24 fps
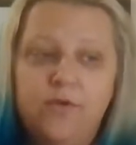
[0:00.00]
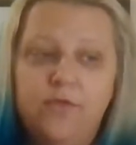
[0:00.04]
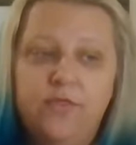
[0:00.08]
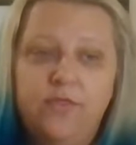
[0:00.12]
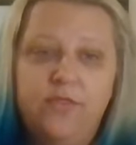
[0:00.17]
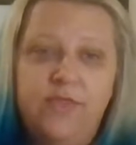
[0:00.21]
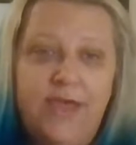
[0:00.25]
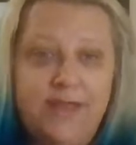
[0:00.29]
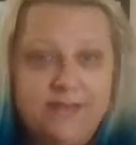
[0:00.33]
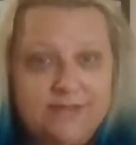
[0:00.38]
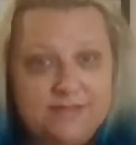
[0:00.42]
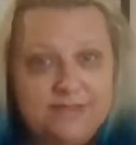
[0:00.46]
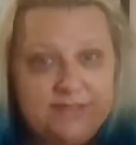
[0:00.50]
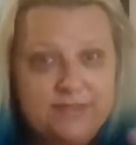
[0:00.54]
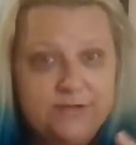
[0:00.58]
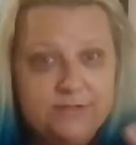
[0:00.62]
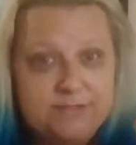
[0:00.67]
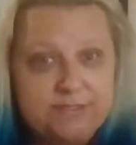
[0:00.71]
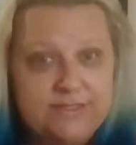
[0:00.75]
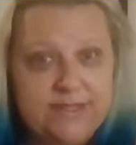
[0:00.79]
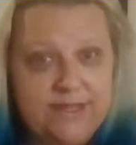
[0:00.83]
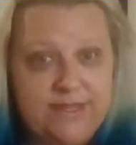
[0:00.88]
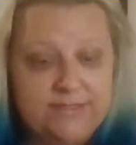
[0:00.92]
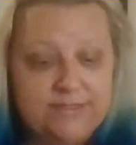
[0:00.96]
that's their
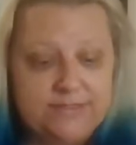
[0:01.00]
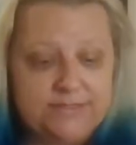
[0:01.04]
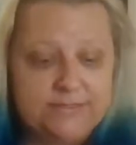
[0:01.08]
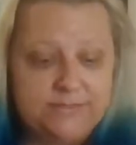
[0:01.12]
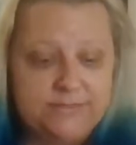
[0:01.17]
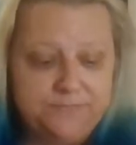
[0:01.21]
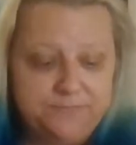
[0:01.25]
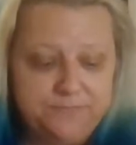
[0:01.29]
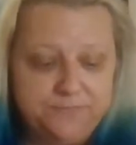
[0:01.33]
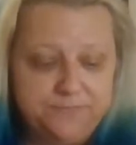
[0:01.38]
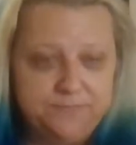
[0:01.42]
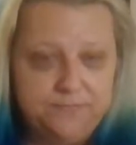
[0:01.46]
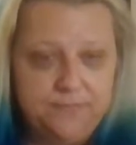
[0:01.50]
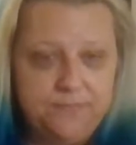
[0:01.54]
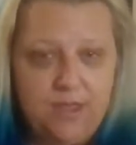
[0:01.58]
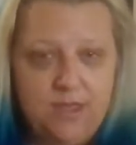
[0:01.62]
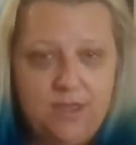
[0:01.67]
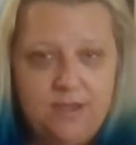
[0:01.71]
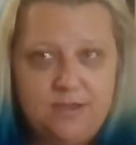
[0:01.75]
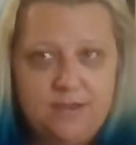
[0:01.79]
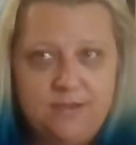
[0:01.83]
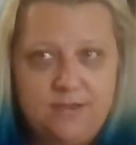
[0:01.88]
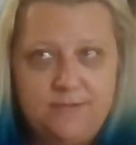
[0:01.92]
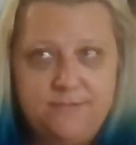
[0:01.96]
stance.
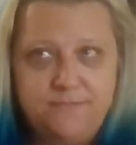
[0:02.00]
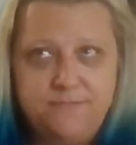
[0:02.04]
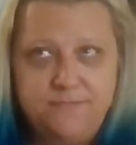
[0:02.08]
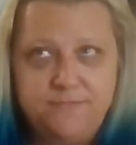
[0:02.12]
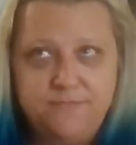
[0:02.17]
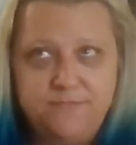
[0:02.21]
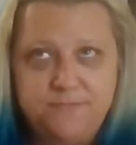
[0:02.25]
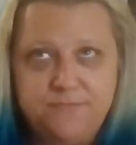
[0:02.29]
They